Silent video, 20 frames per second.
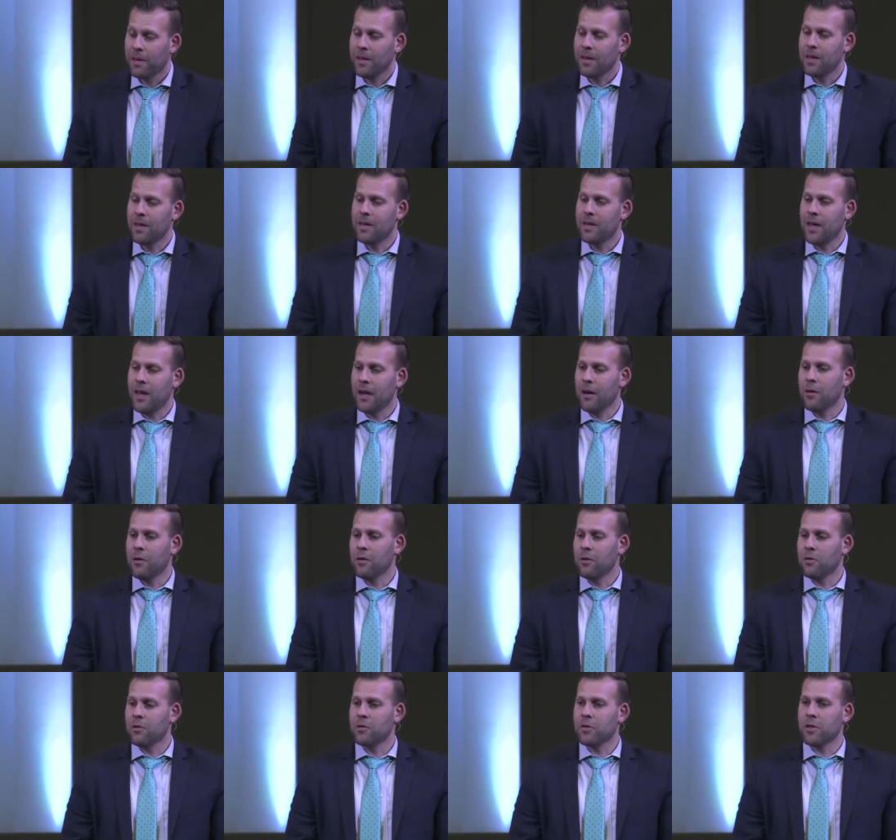He
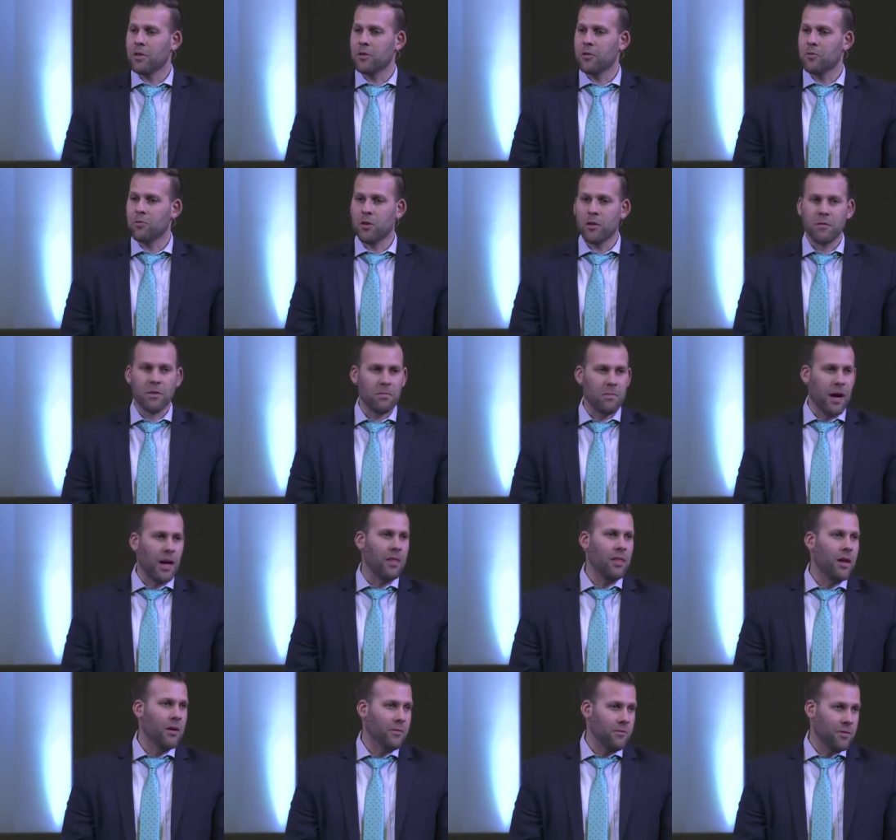cares that you're driven by
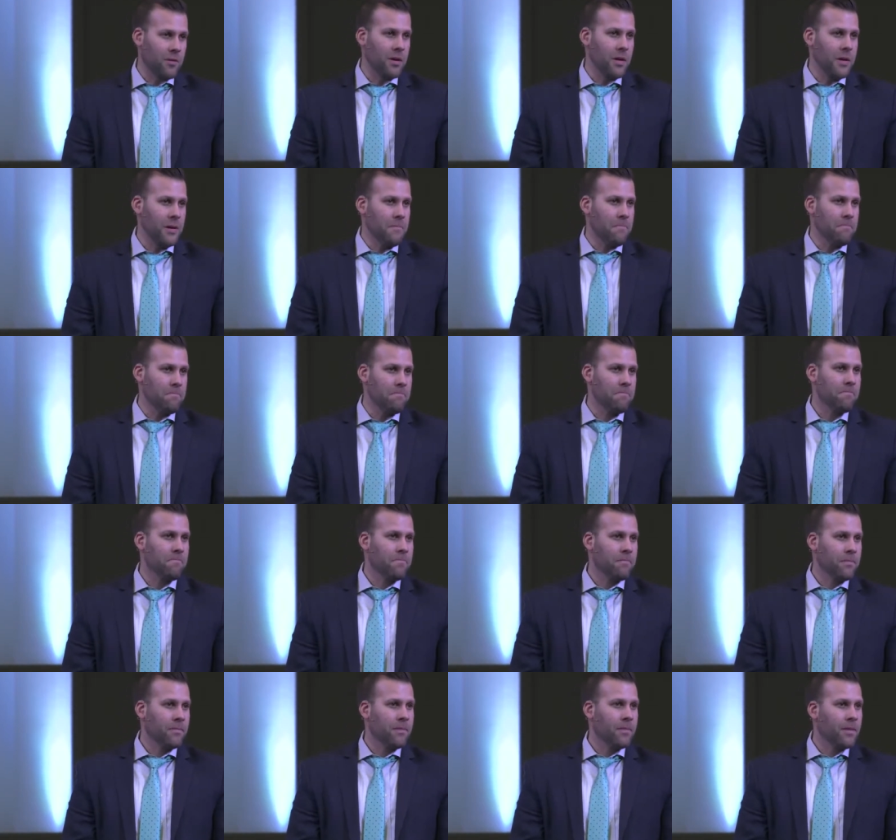love for him.
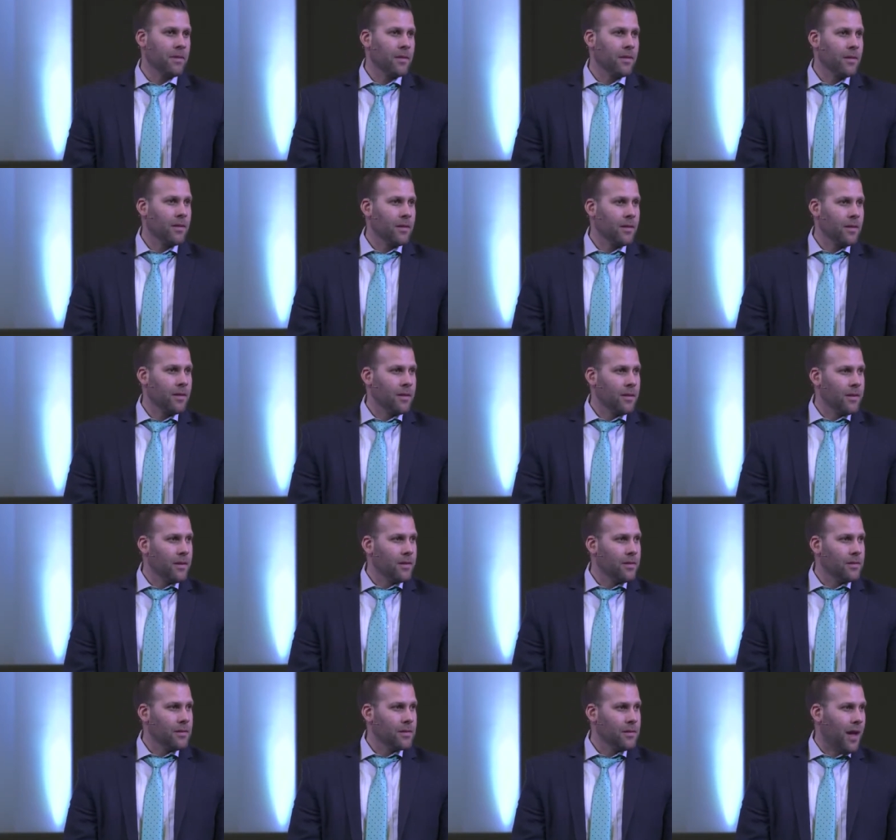
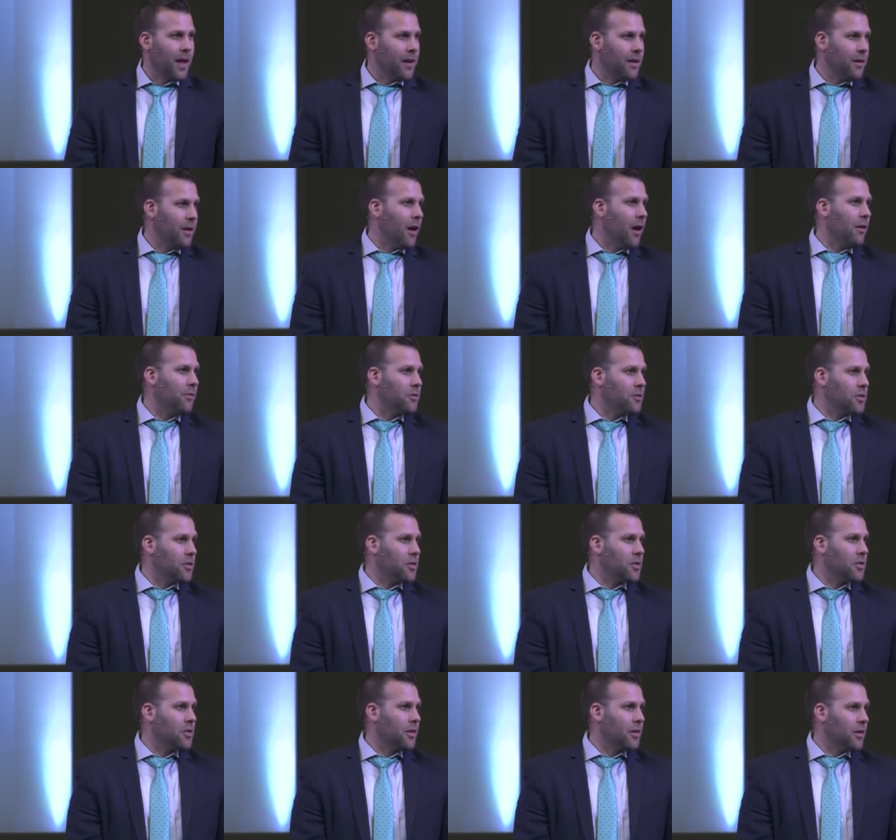It's not enough
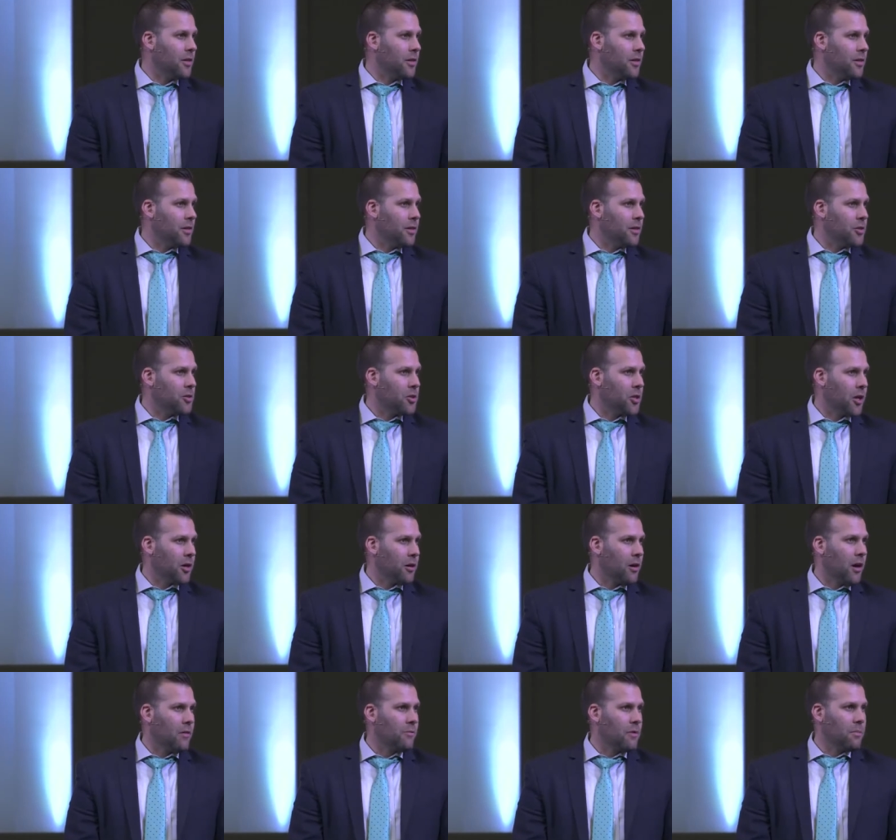just to
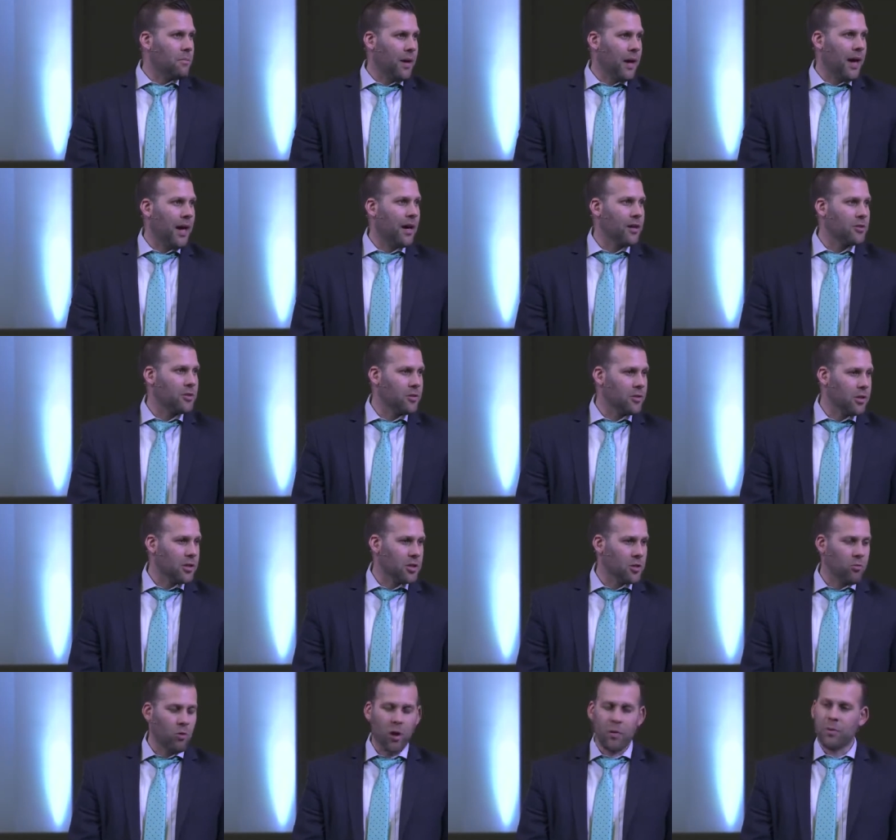check off a box or
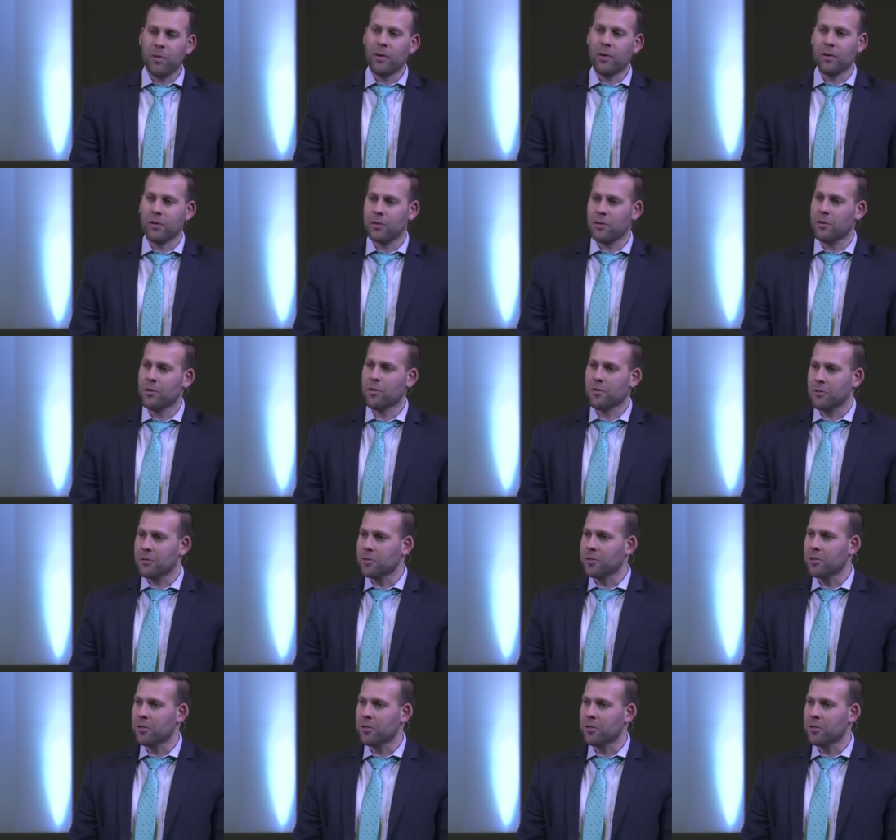show up here at church.